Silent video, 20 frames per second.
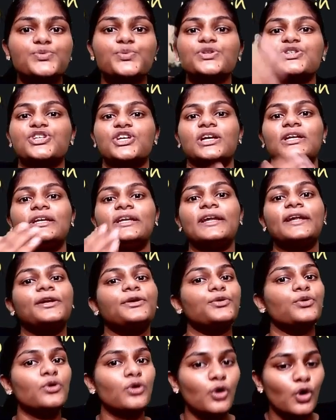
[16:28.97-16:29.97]
can lead to
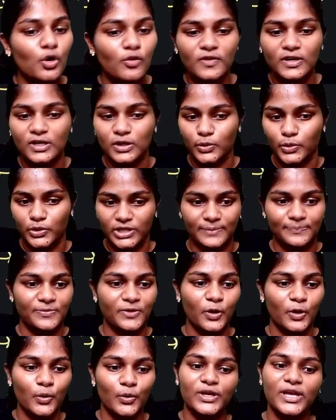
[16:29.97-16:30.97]
overloading.
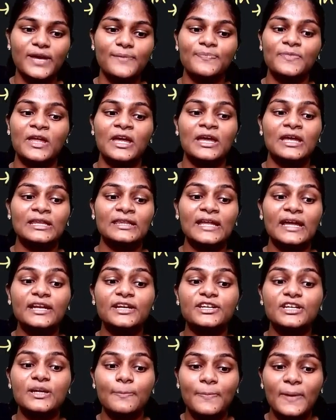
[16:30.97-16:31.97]
Okay, then
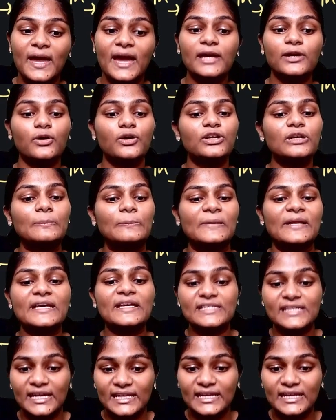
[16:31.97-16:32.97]
repair or replace
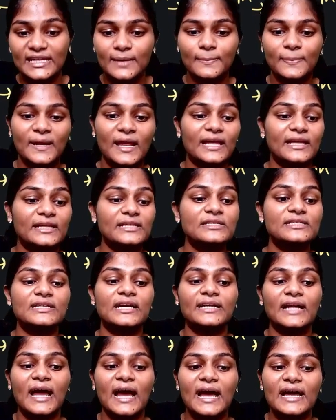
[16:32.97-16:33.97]
any appliance that
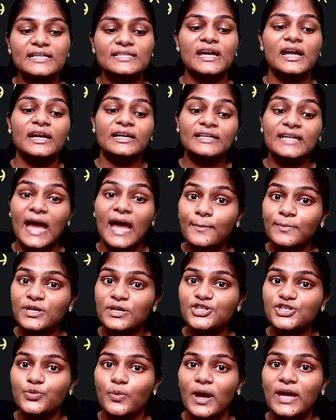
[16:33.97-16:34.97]
has damaged
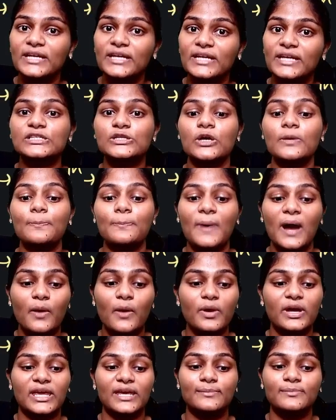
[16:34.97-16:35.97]
wirings or power
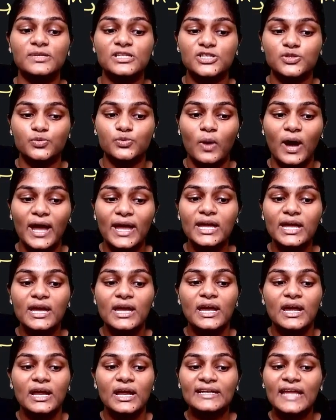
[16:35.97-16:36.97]
cables. Why?
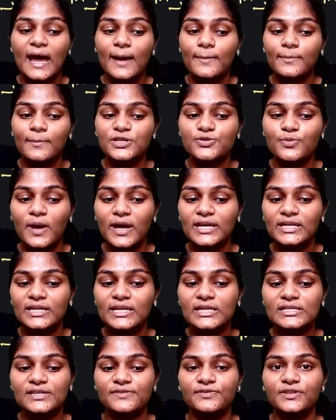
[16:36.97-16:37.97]
Damaged wirings, if
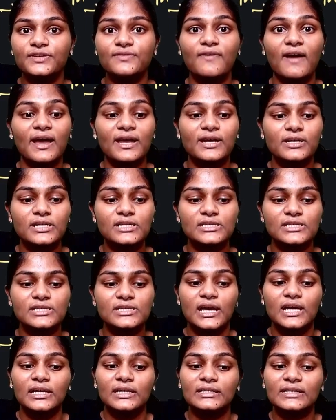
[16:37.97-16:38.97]
the wires,
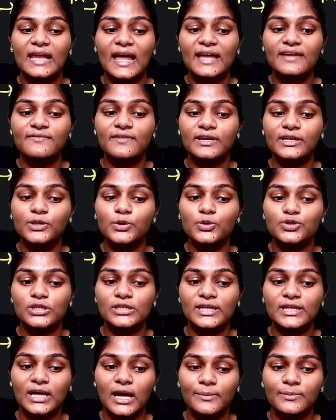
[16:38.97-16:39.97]
live and neutral, they come
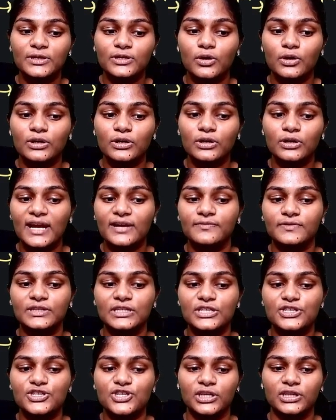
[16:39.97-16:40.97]
in contact with each
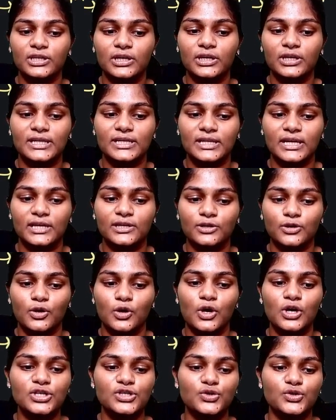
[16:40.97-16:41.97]
other, it can cause
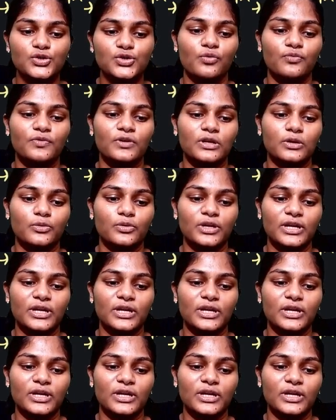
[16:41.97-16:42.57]
overloading,